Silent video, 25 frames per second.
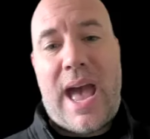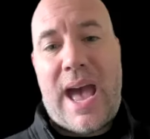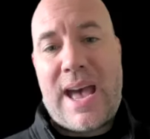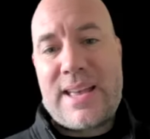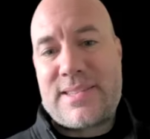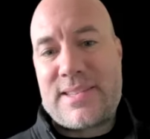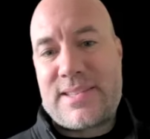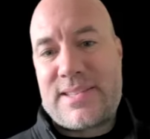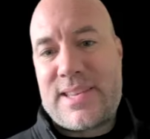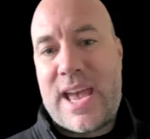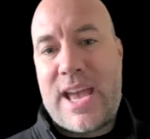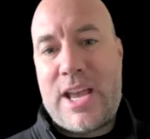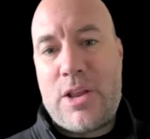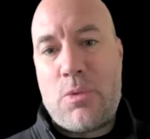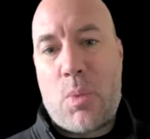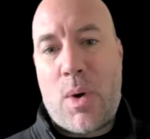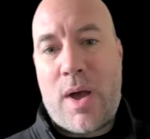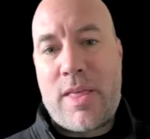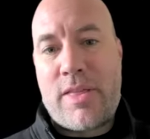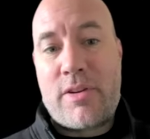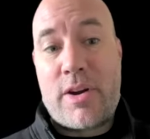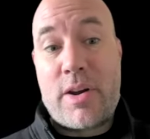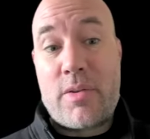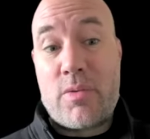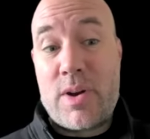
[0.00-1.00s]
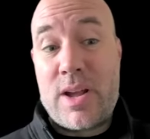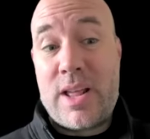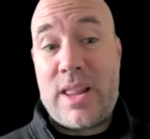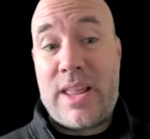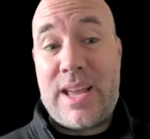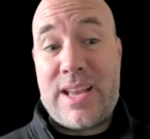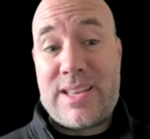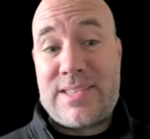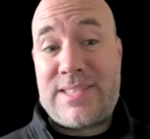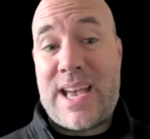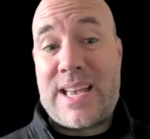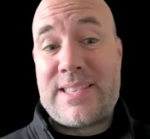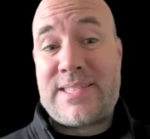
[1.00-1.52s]
ascertain whether it
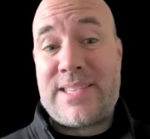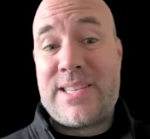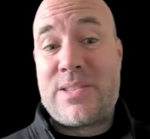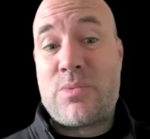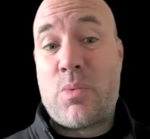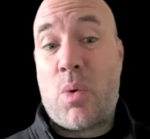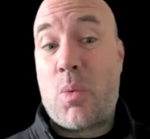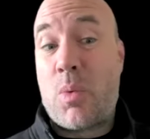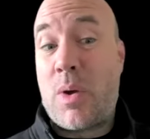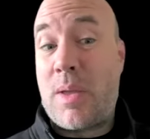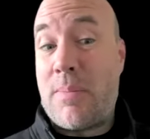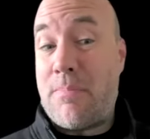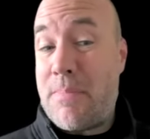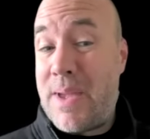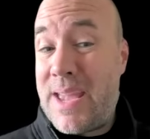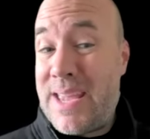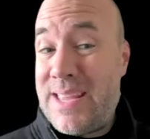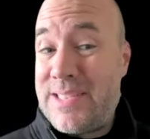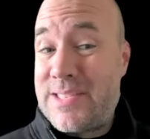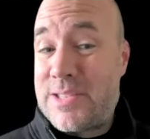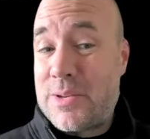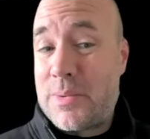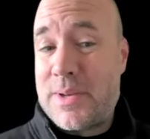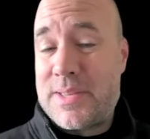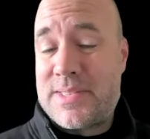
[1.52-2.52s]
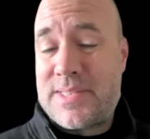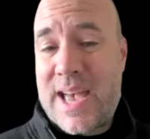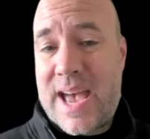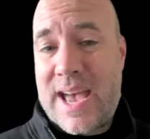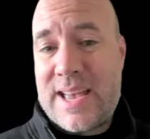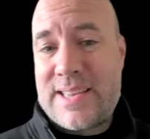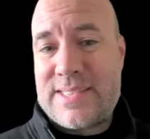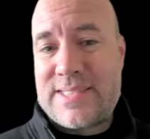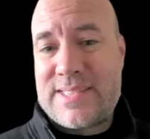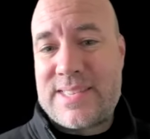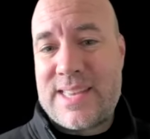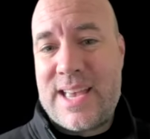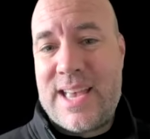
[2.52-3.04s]
really assesses what we mean to
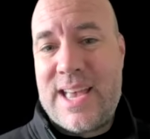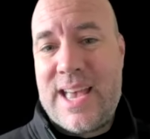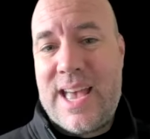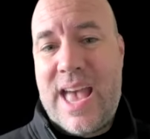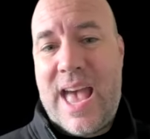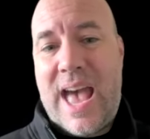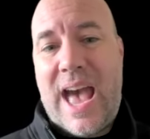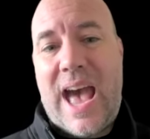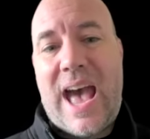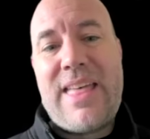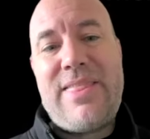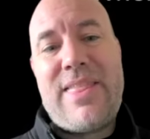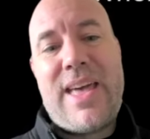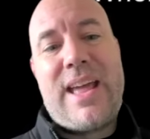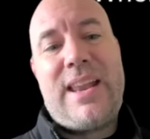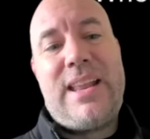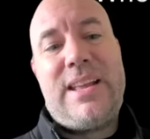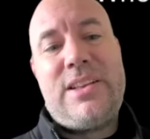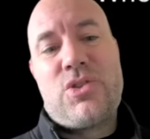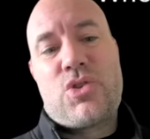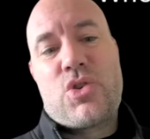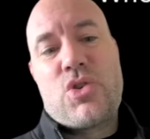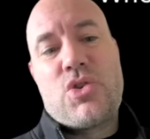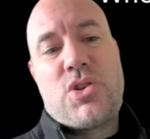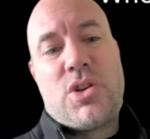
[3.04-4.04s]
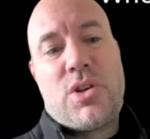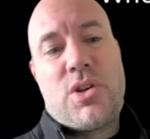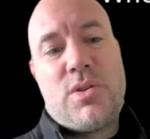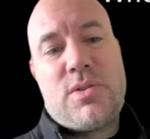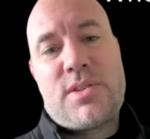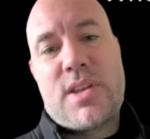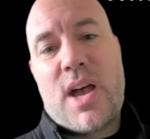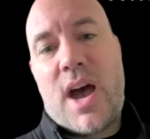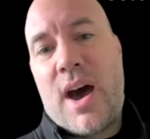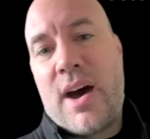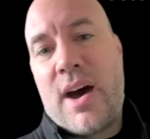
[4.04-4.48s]
assess, and then introduce